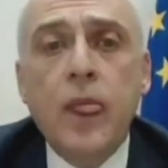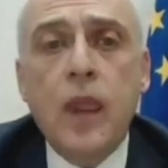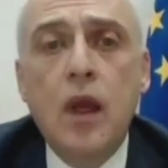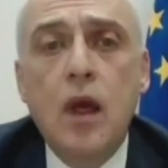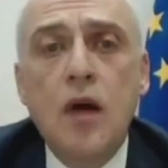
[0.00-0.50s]

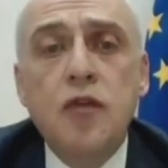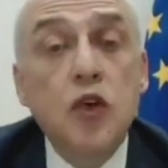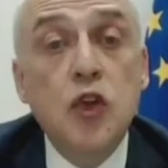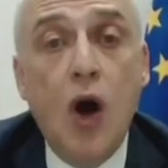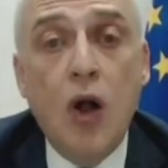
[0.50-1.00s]
uh,
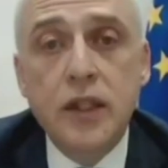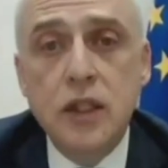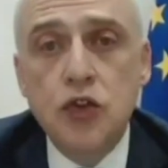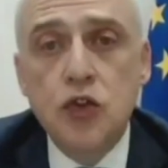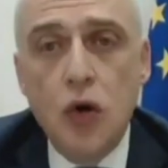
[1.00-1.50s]
foothold
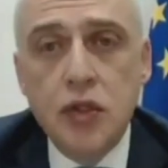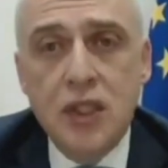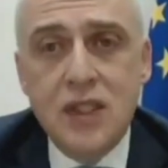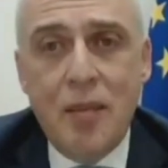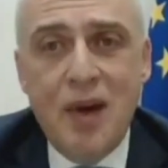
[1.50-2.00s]
in
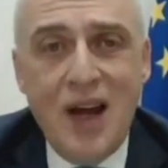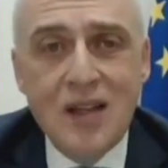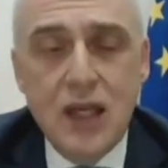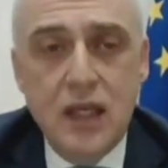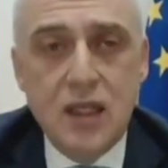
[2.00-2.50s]
Georgia's
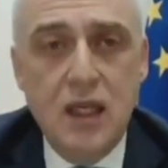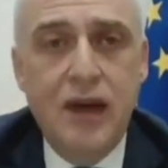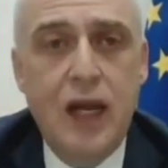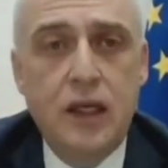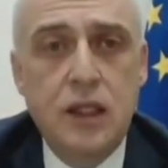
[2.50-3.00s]
Abkhazia and
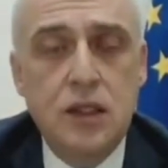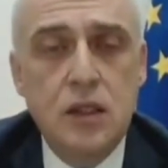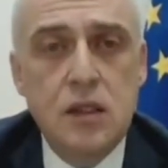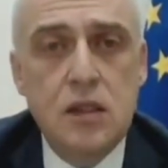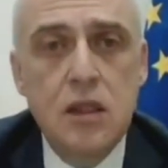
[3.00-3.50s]
Tskhinvali
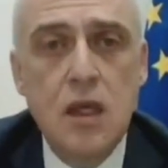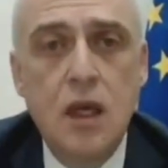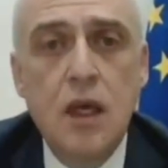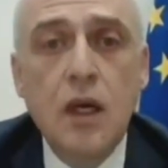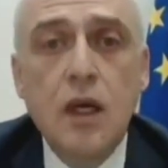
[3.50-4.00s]
regions.
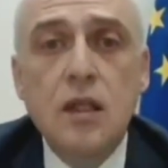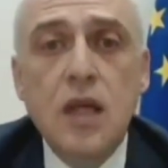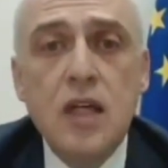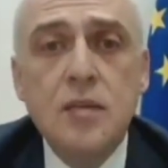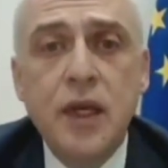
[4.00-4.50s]
It
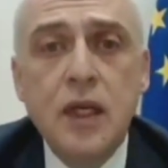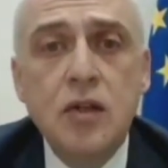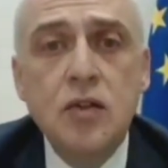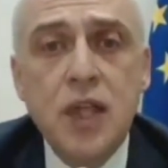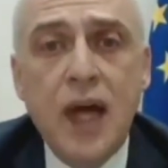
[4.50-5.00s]
has been
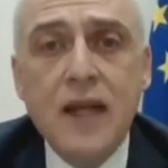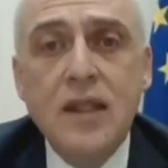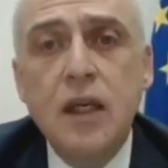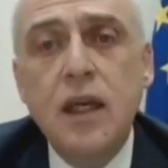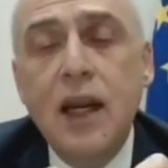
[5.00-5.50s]

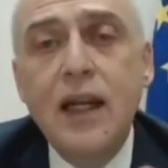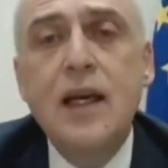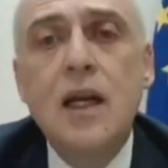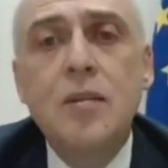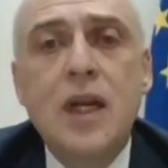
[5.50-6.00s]
conducting
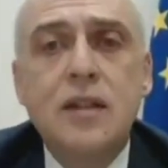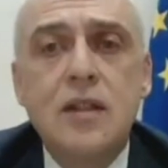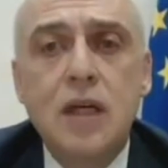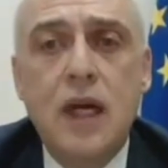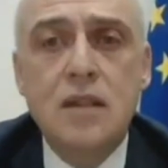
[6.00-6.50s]
illegal
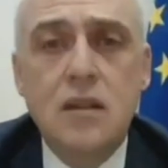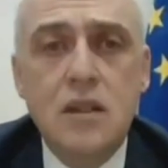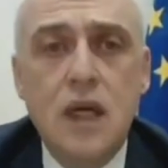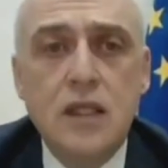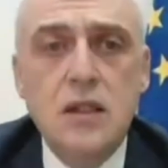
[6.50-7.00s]
military
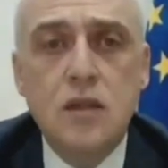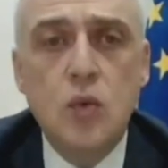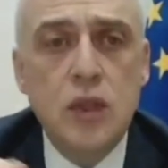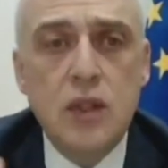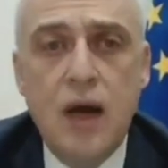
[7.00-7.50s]
exercises
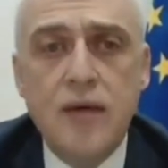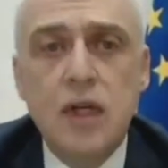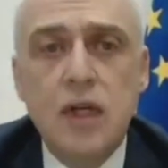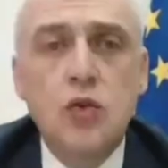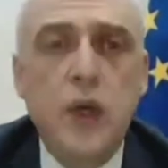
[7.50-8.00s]
with
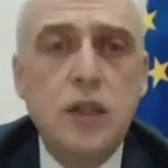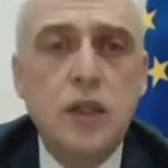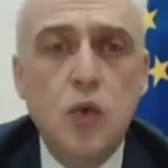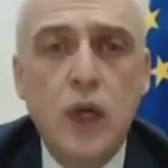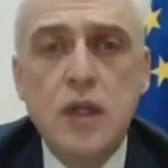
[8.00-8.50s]
Kavkaz
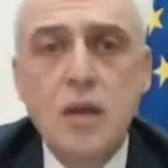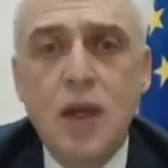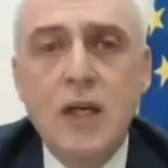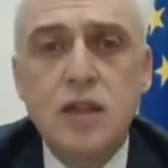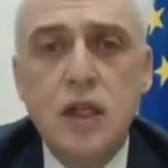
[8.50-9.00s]
2020
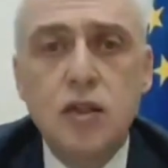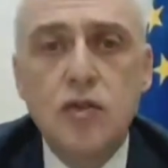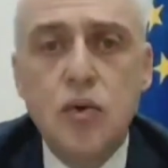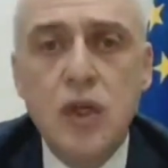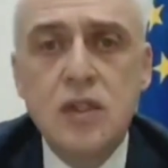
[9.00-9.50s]
military
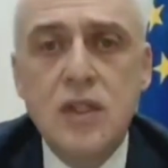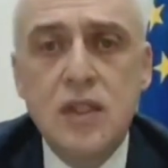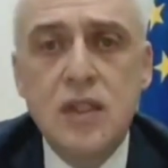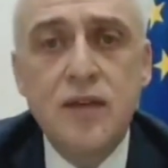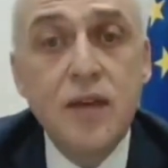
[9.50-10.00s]
drills
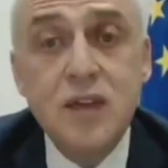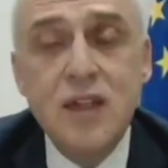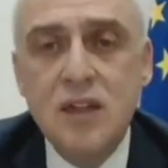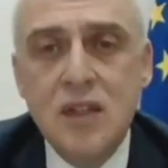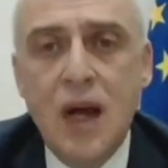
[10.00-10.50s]
as a vivid
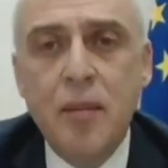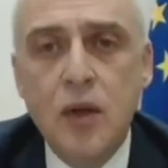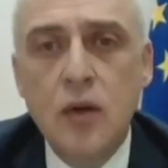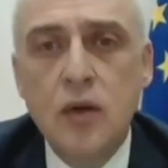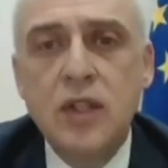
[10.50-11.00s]
example
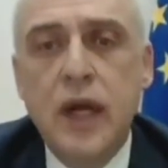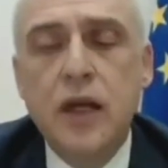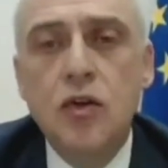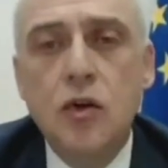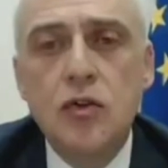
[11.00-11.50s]
on the
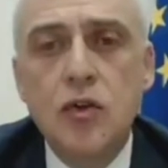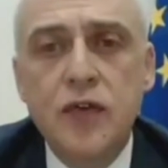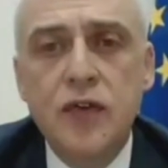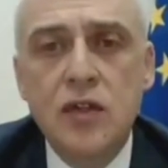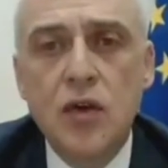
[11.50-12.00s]
territories of
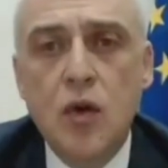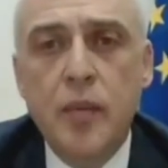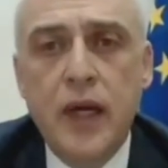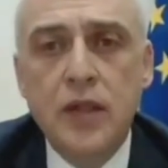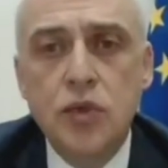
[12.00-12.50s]
these
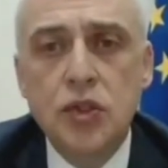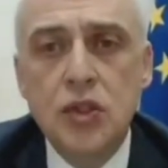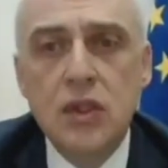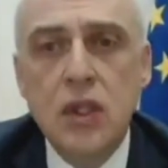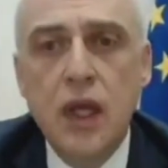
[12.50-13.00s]
occupied regions.